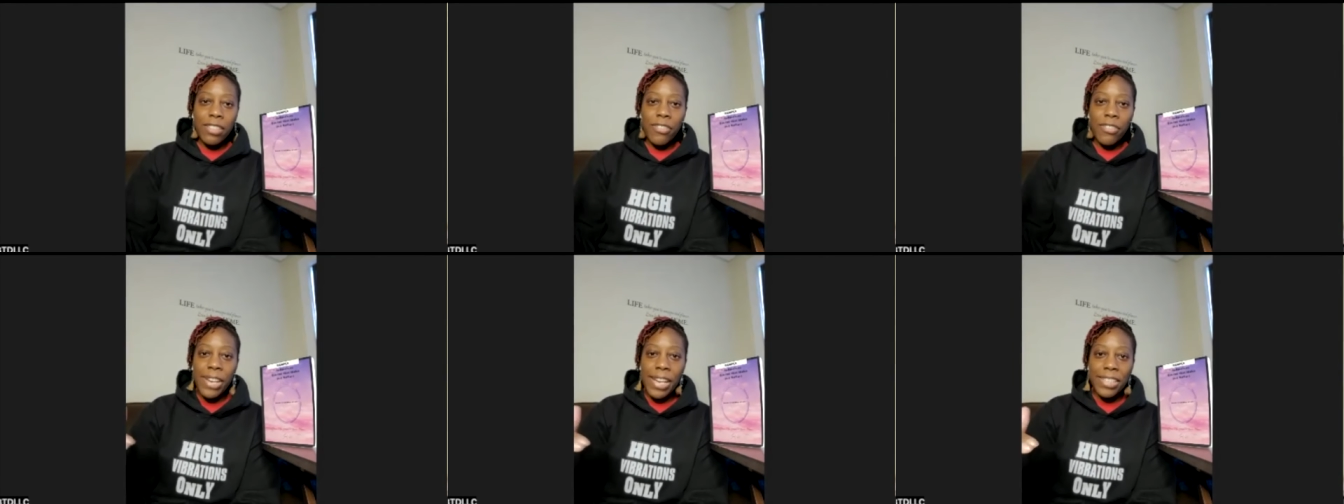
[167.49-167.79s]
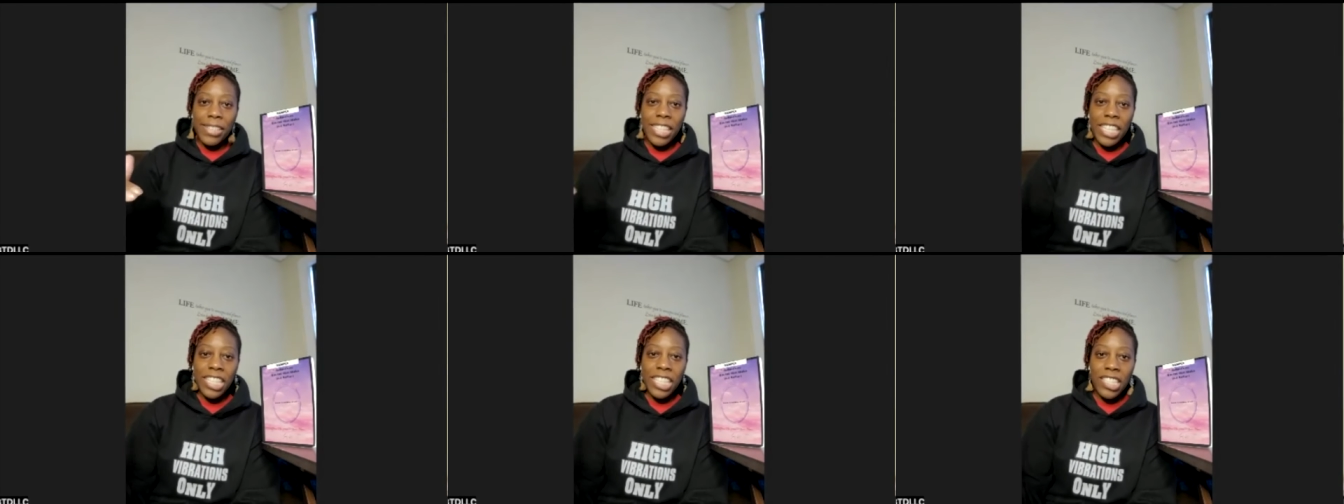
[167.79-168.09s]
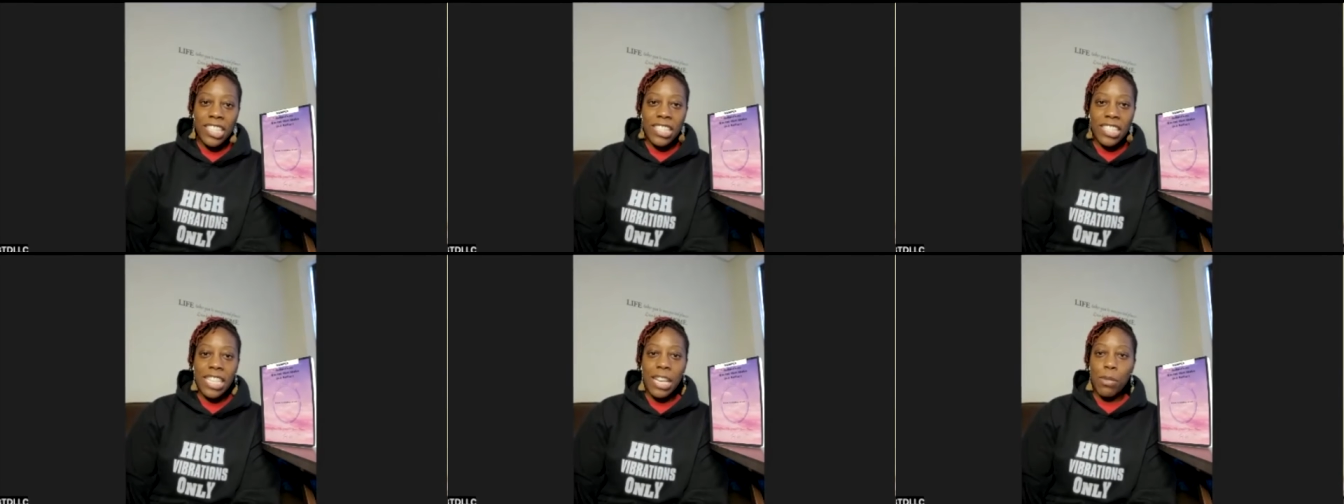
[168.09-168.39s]
the
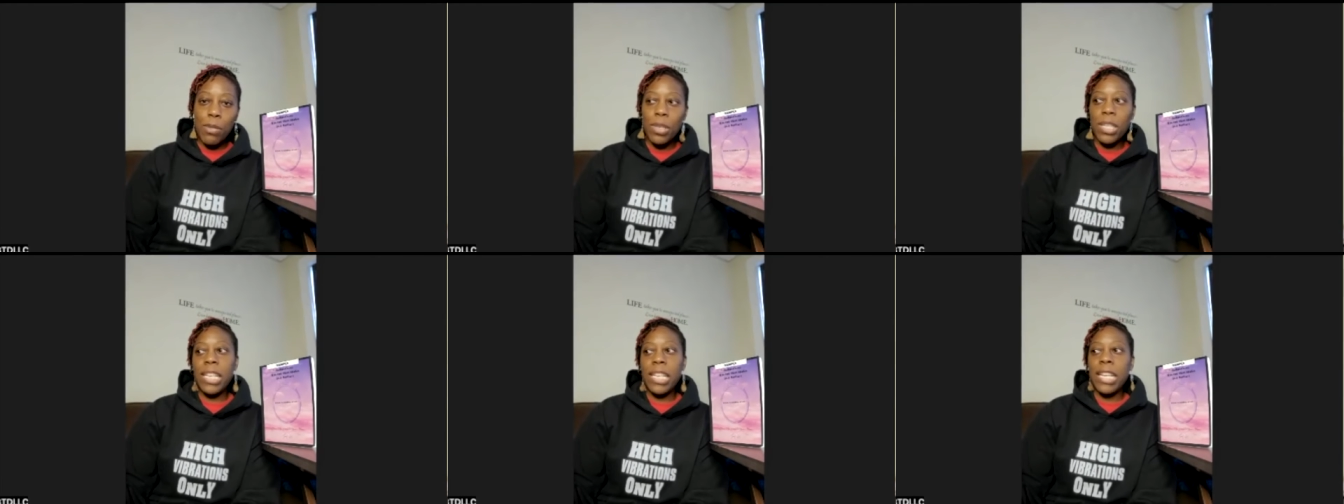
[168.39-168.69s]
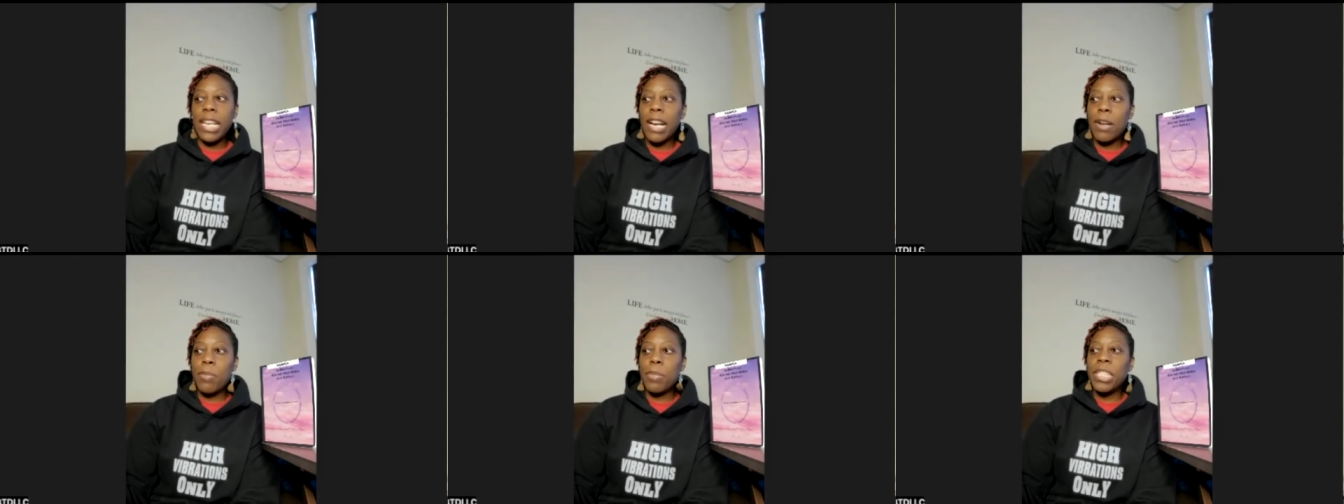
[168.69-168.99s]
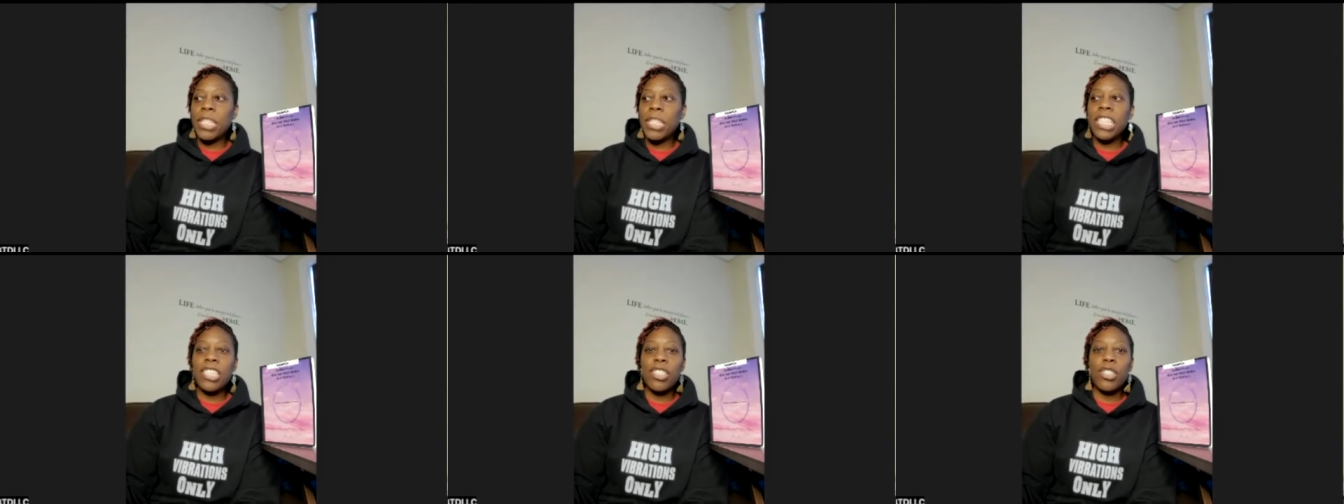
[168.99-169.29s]
foundations that were laid out,
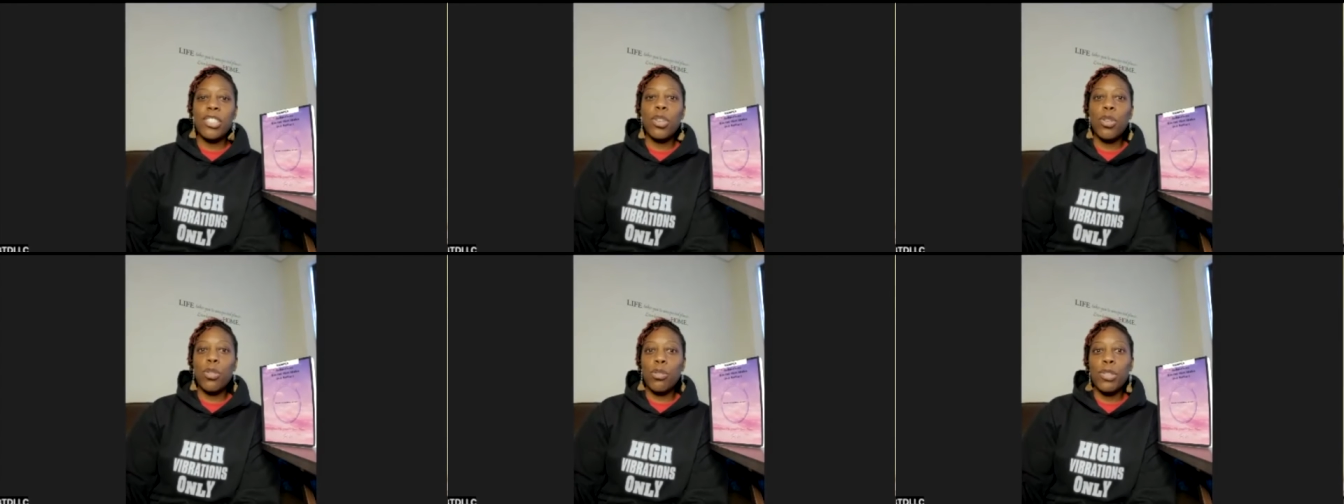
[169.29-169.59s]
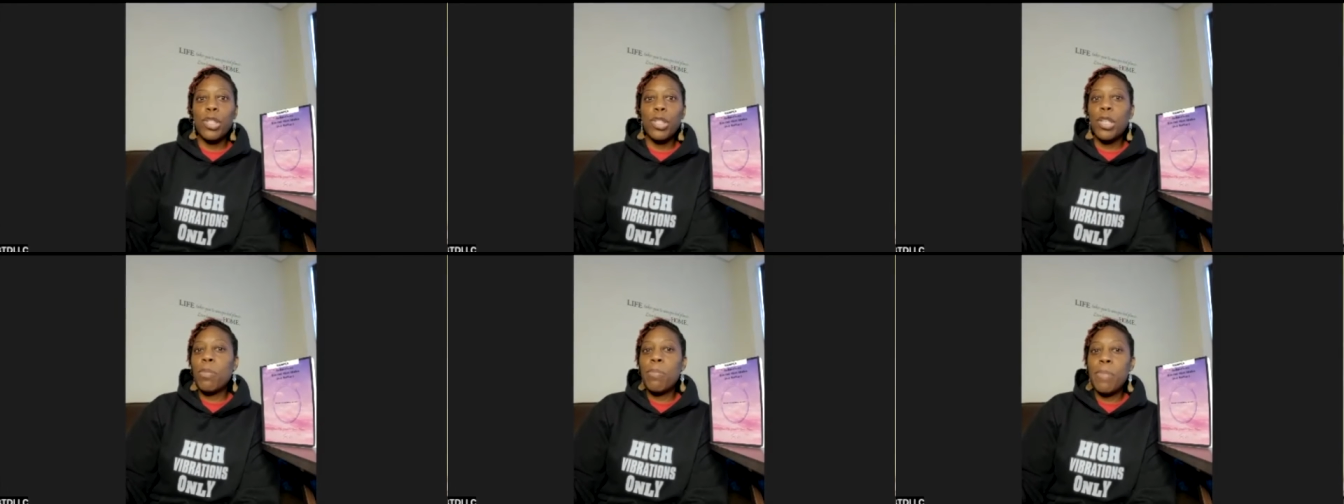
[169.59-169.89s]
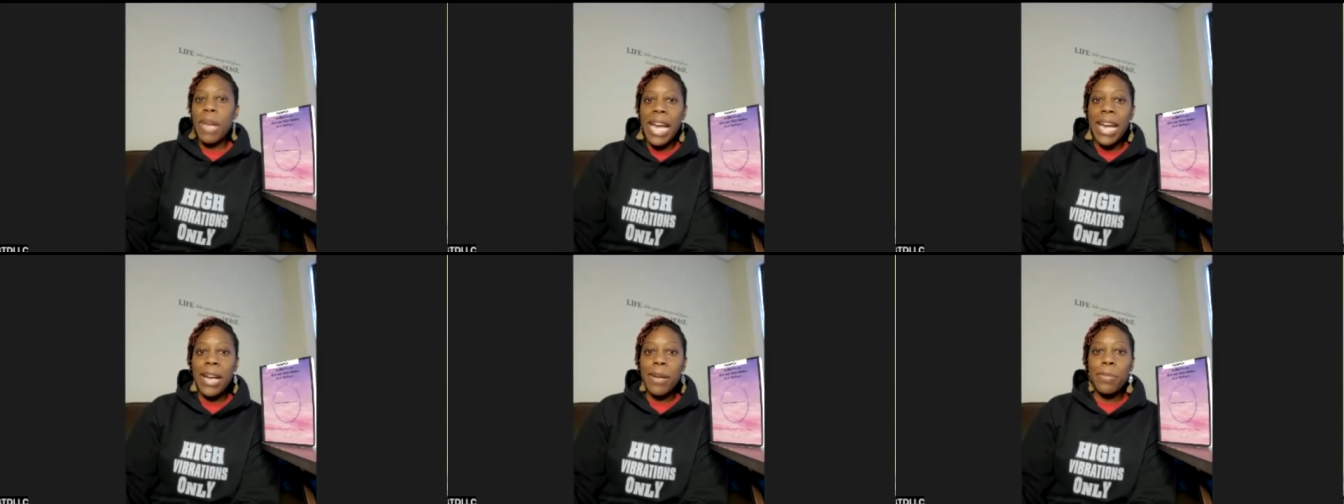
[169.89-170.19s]
but there's no real
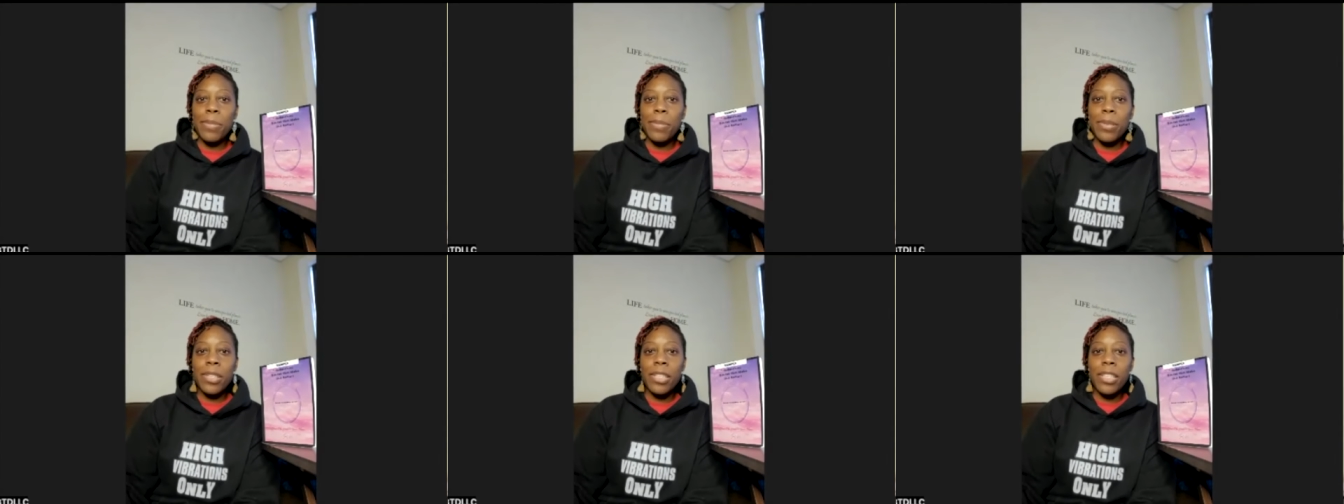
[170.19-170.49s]
map